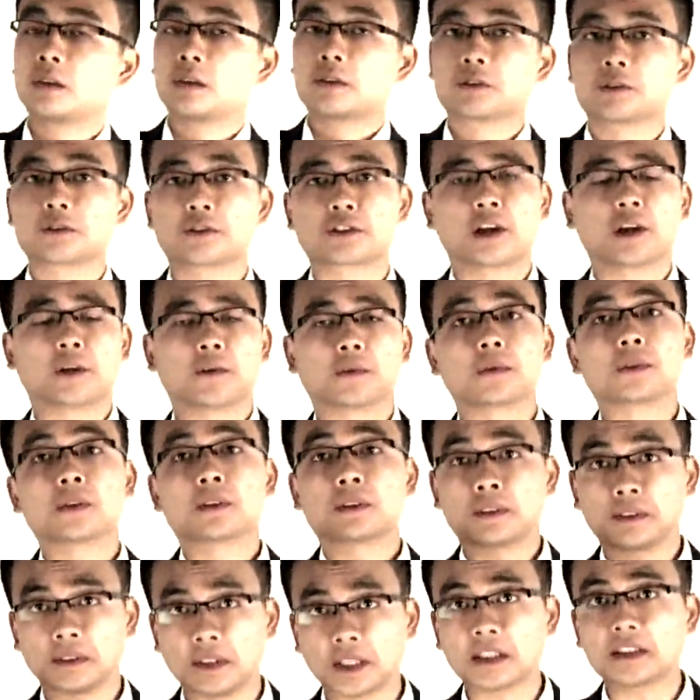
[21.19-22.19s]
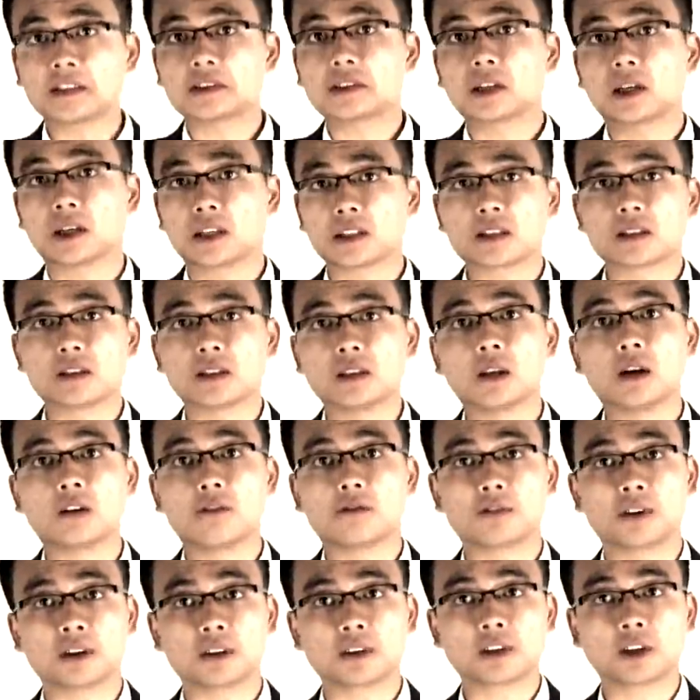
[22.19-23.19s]
So, this is
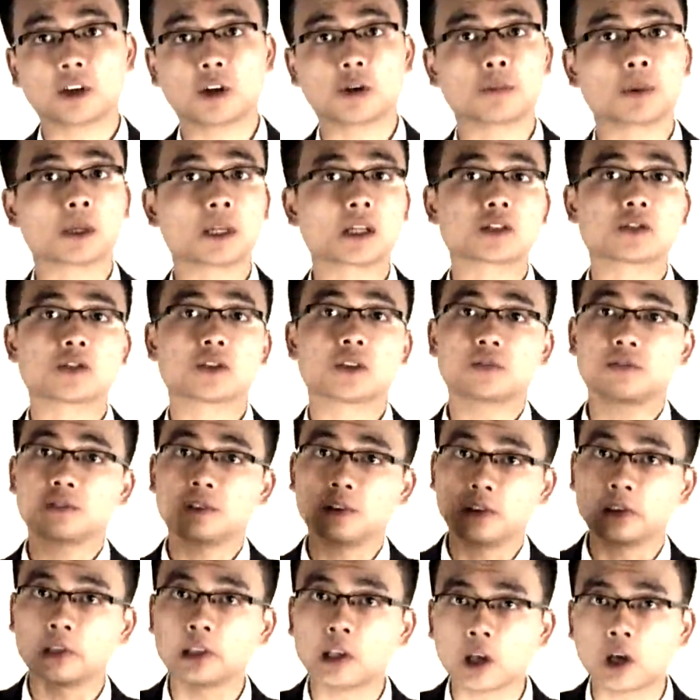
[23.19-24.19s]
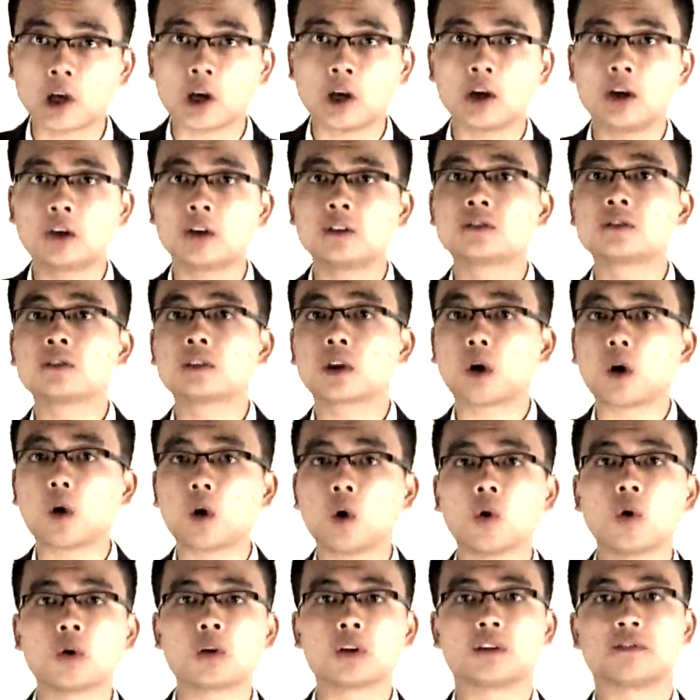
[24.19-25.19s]
nothing new because you've learned
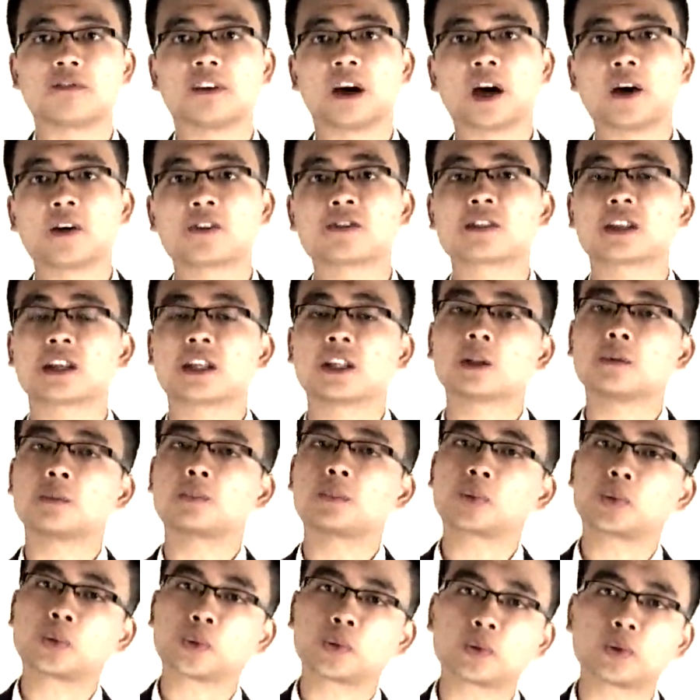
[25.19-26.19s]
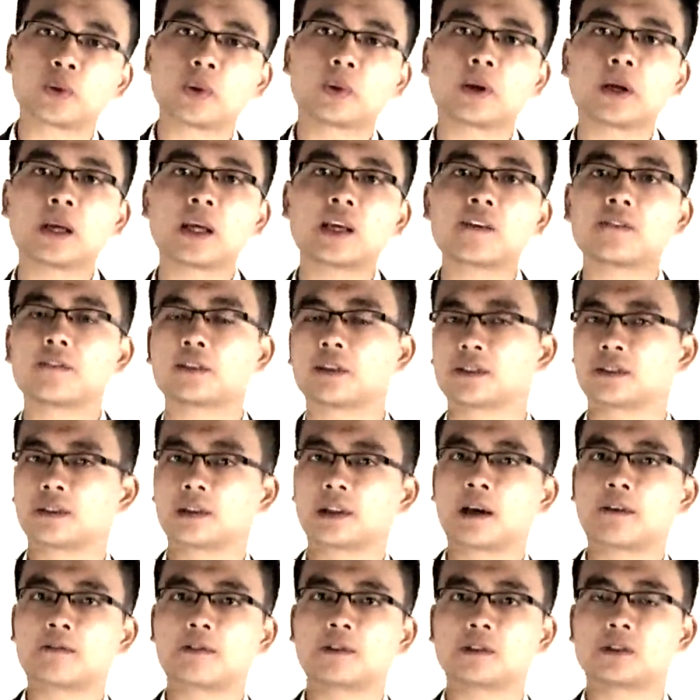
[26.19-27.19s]
all of those in the previous
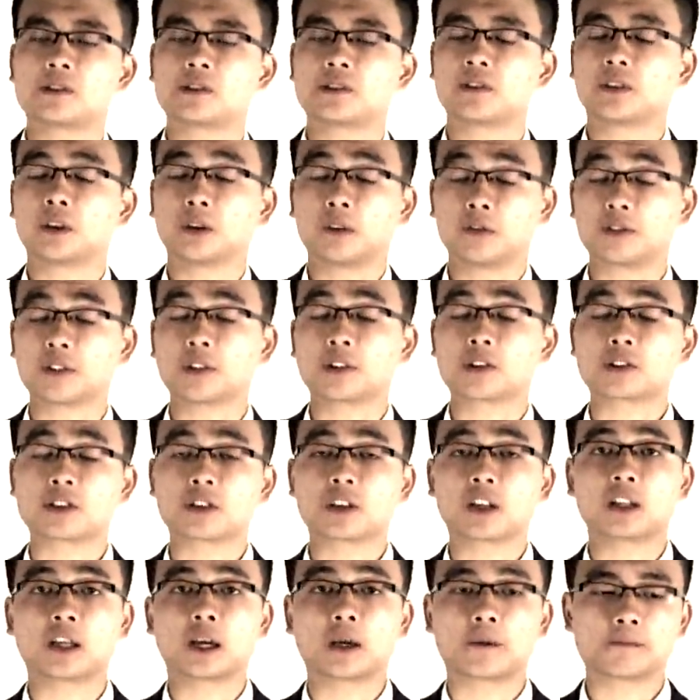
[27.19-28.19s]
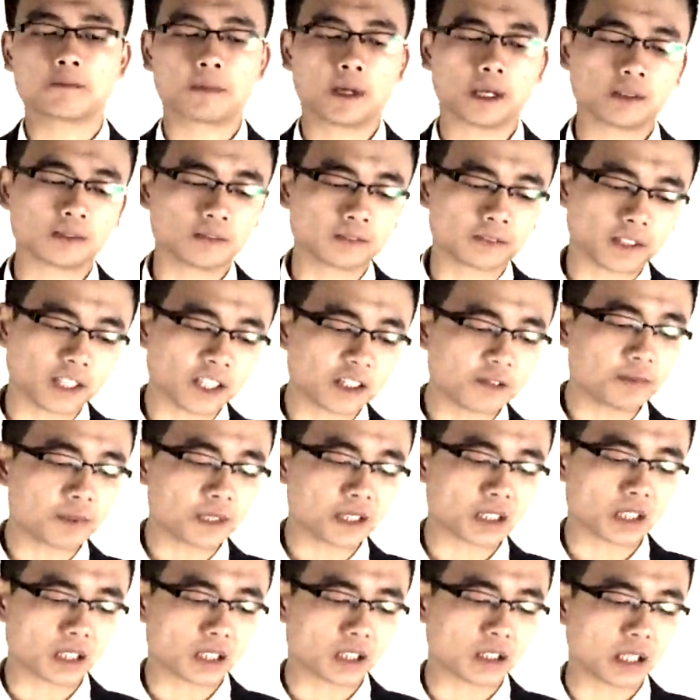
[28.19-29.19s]
levels of your study. But in this
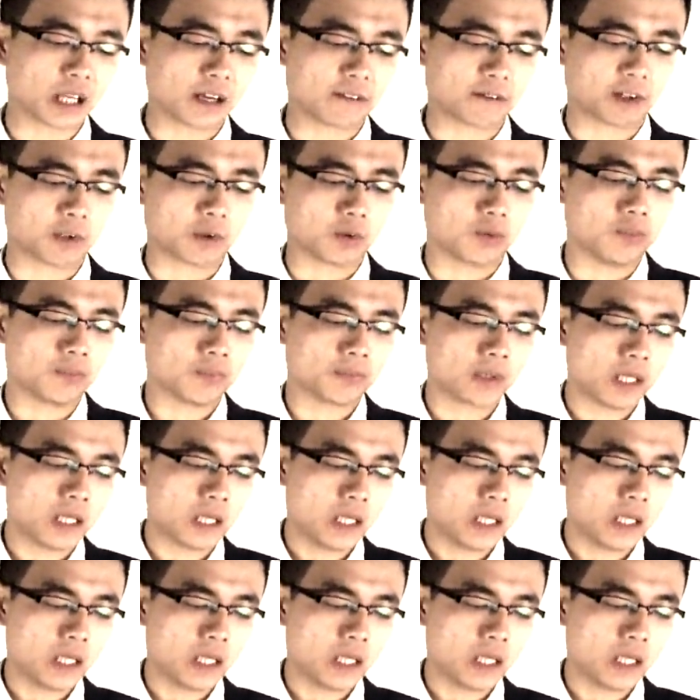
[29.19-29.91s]
particular level,